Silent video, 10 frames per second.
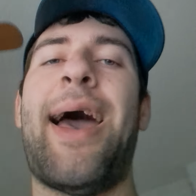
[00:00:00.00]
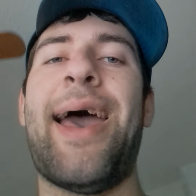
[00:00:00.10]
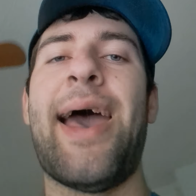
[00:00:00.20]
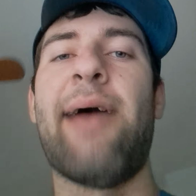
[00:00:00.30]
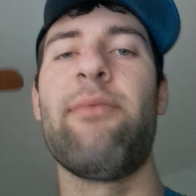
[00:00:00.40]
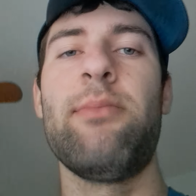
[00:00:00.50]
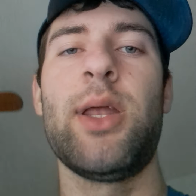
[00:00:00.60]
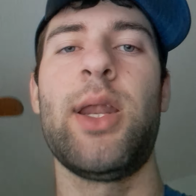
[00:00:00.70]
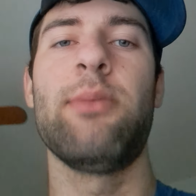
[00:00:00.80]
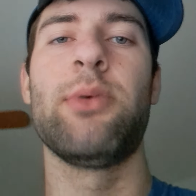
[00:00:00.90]
I haven't
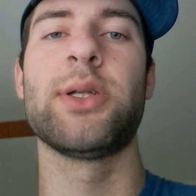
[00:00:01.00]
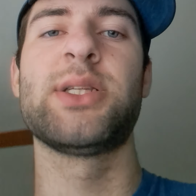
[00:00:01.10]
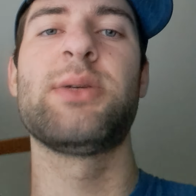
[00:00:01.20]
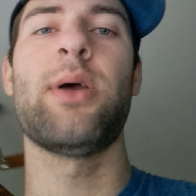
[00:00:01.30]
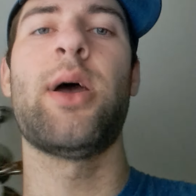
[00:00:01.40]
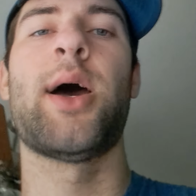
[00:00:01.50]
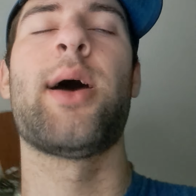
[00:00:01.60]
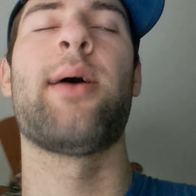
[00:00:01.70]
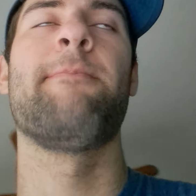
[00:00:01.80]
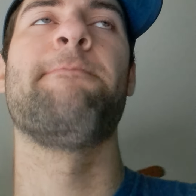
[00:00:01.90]
been able to
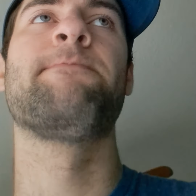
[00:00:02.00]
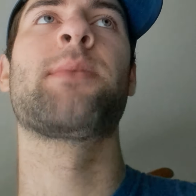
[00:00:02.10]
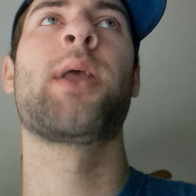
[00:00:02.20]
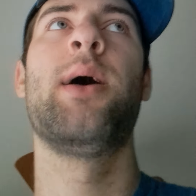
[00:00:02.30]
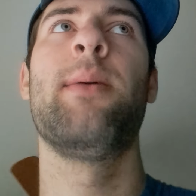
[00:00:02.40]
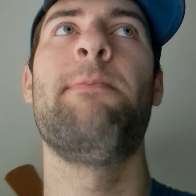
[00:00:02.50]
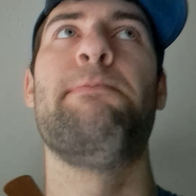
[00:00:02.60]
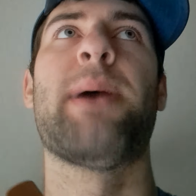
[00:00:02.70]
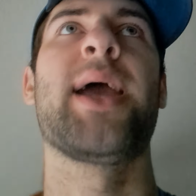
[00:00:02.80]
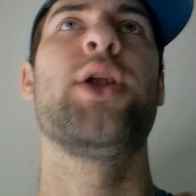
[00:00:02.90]

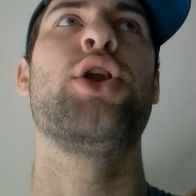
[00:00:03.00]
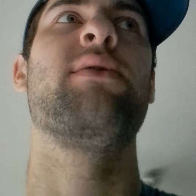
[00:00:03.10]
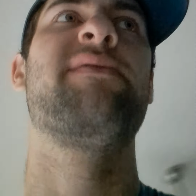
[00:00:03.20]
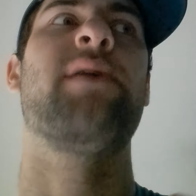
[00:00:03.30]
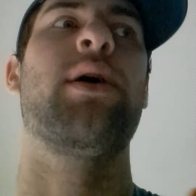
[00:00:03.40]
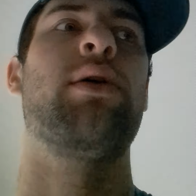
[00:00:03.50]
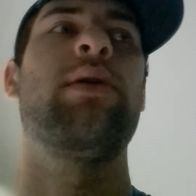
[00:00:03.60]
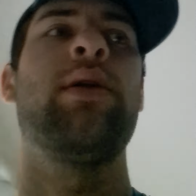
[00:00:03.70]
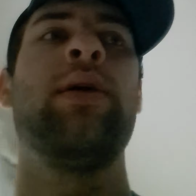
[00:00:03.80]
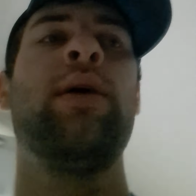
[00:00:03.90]
buy a new
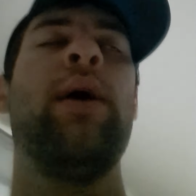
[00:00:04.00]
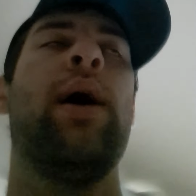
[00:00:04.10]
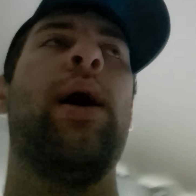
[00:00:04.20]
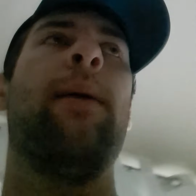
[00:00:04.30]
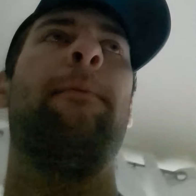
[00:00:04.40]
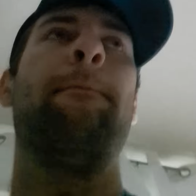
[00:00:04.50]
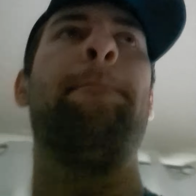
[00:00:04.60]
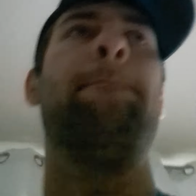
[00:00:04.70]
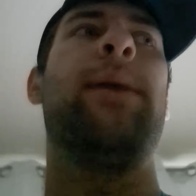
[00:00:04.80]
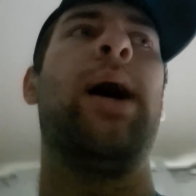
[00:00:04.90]
phone,
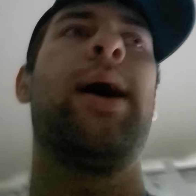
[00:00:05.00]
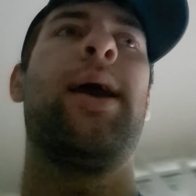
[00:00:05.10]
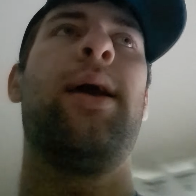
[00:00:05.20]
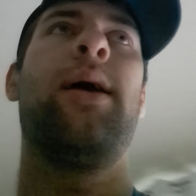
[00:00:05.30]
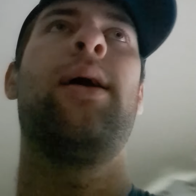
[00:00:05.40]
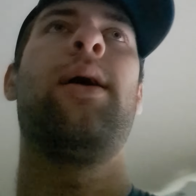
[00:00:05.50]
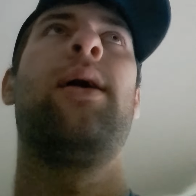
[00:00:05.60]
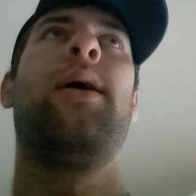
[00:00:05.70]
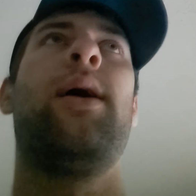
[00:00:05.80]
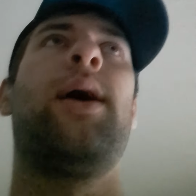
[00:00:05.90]
but
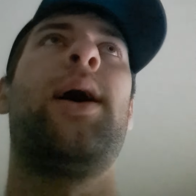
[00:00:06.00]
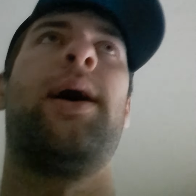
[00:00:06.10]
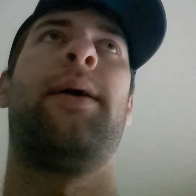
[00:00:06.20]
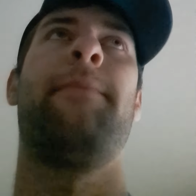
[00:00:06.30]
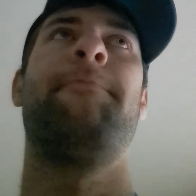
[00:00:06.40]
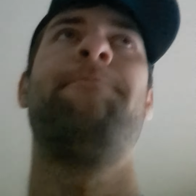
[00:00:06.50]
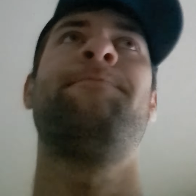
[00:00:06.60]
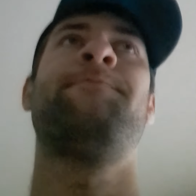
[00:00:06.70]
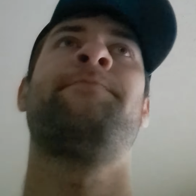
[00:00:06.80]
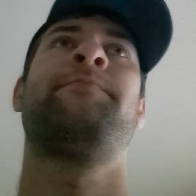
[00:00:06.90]
I
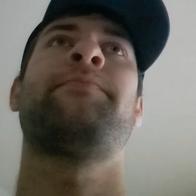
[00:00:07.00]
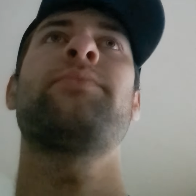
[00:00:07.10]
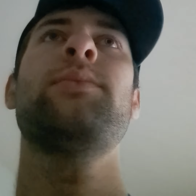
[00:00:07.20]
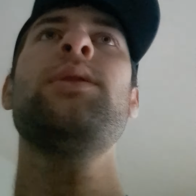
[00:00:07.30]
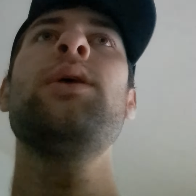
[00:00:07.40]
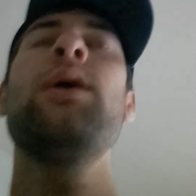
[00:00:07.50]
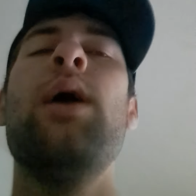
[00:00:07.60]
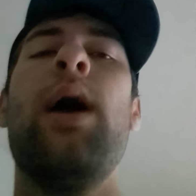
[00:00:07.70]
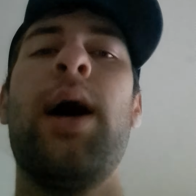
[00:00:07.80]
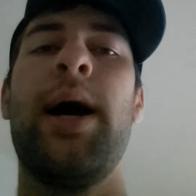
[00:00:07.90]

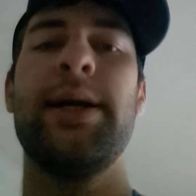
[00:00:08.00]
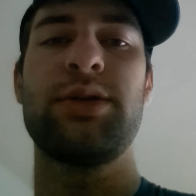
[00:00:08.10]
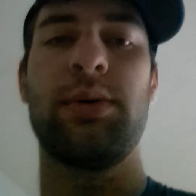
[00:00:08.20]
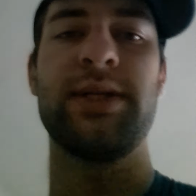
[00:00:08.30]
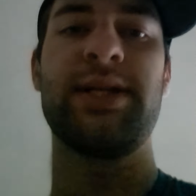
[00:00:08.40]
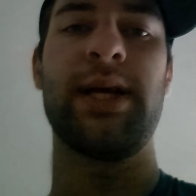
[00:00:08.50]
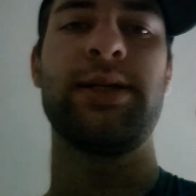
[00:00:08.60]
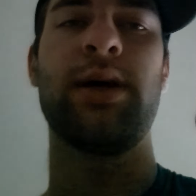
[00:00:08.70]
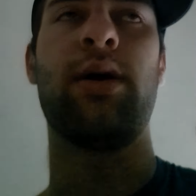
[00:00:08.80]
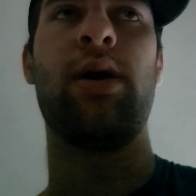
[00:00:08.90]
just want to say
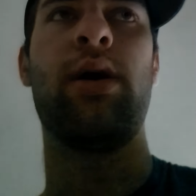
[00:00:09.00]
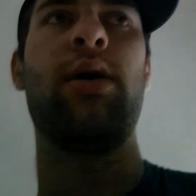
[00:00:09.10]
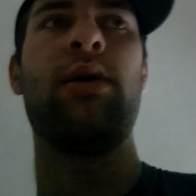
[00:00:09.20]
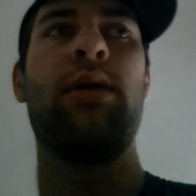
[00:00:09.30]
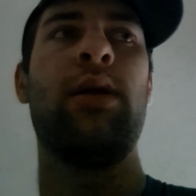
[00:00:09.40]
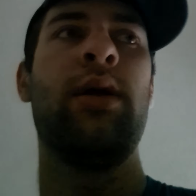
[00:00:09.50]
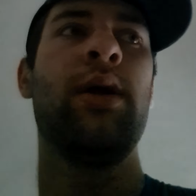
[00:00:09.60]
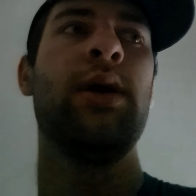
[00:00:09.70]
to all